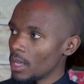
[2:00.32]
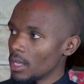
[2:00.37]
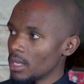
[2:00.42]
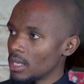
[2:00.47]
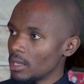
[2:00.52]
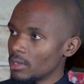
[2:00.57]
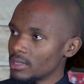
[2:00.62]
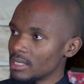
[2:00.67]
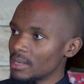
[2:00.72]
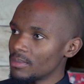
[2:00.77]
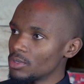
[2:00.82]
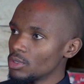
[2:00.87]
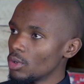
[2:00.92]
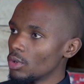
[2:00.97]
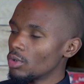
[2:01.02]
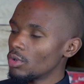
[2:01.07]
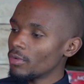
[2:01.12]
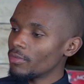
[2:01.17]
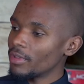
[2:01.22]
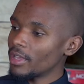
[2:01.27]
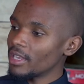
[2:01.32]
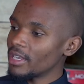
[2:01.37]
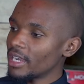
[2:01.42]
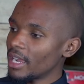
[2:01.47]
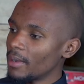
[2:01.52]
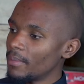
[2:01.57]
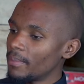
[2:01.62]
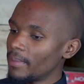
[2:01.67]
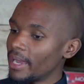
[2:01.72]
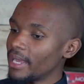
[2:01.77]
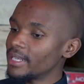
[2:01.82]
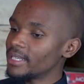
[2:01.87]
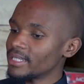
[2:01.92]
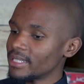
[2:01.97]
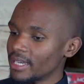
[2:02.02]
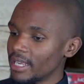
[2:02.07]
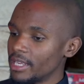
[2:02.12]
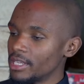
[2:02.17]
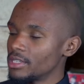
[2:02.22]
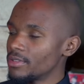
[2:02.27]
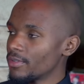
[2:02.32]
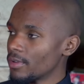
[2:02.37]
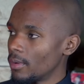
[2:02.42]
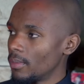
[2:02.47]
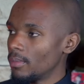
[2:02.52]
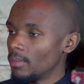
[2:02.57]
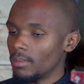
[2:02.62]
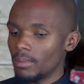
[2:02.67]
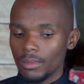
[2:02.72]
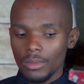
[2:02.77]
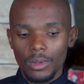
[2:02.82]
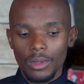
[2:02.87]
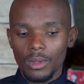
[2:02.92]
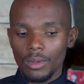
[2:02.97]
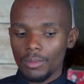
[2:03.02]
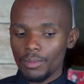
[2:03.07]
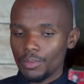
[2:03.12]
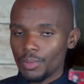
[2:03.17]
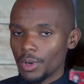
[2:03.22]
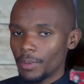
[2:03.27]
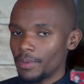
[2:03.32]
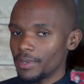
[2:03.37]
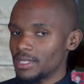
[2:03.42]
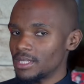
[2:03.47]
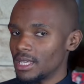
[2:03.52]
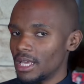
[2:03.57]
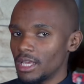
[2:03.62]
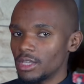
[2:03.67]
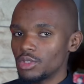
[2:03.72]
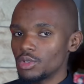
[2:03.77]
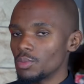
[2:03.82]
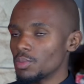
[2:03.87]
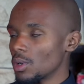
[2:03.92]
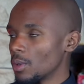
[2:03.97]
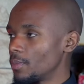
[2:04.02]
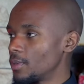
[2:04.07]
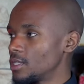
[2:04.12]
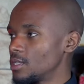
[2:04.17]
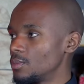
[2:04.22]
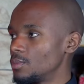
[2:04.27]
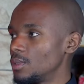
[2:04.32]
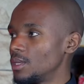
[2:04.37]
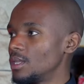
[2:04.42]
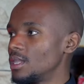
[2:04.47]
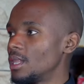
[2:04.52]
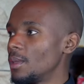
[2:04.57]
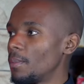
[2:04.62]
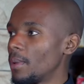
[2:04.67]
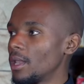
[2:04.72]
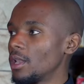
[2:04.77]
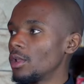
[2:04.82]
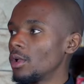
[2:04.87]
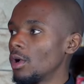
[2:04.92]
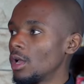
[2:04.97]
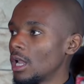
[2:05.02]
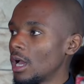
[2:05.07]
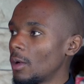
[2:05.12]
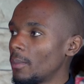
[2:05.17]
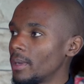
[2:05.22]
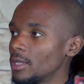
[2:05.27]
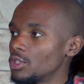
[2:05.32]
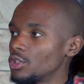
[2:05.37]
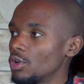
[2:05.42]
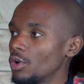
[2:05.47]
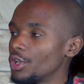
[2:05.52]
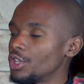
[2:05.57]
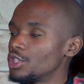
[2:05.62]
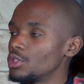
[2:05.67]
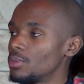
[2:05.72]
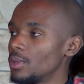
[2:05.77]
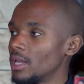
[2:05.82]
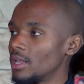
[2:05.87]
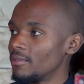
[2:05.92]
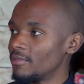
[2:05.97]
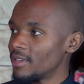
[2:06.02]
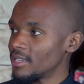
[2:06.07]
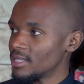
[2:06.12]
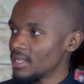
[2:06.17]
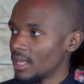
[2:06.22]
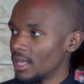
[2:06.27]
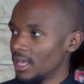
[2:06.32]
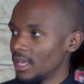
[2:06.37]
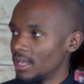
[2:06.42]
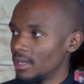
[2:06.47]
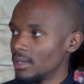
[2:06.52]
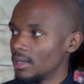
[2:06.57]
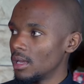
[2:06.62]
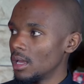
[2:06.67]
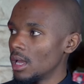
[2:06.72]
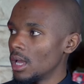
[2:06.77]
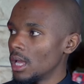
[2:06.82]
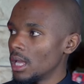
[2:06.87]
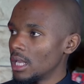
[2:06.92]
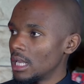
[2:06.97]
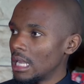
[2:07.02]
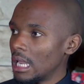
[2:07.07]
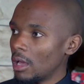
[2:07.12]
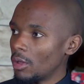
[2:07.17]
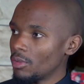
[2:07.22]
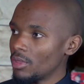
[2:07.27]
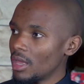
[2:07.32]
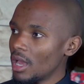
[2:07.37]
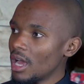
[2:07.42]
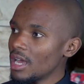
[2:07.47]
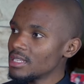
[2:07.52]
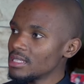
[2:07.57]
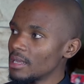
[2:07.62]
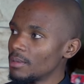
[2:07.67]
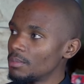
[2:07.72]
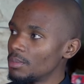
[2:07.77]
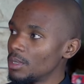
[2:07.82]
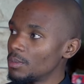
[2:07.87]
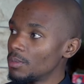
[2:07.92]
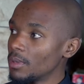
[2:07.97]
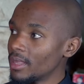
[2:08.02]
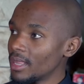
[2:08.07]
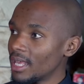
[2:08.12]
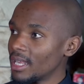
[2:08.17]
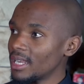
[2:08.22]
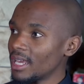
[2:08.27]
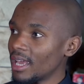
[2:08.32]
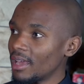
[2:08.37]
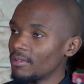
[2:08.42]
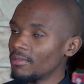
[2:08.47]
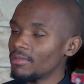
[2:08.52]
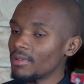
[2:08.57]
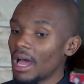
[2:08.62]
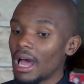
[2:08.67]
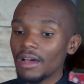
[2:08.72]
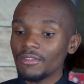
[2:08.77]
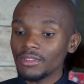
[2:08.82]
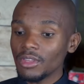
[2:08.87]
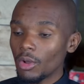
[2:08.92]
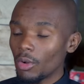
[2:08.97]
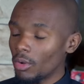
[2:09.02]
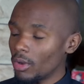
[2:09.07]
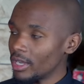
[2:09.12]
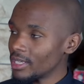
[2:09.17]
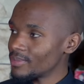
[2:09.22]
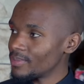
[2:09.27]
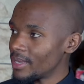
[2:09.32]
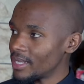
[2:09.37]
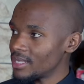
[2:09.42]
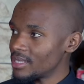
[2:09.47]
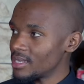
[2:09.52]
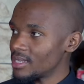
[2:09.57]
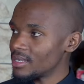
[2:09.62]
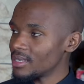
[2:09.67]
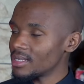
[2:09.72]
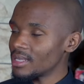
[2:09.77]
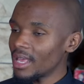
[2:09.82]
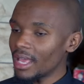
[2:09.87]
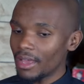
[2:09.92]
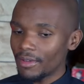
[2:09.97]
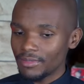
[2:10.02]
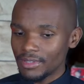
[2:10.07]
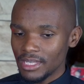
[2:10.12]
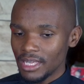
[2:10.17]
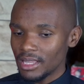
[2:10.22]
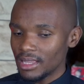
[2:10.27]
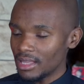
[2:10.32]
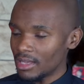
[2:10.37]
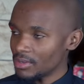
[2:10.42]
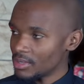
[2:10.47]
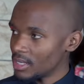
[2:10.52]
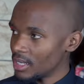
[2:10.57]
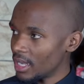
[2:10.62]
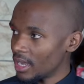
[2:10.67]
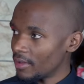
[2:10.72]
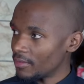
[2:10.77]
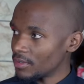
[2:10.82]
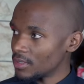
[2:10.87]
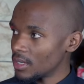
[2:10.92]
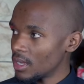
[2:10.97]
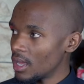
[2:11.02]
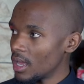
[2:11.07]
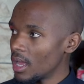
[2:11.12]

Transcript: Now, some sort of income might range from property A to property B, depending on how much you're going to be investing in. Now, there are some people that have, after all expenses, have 10,000 left.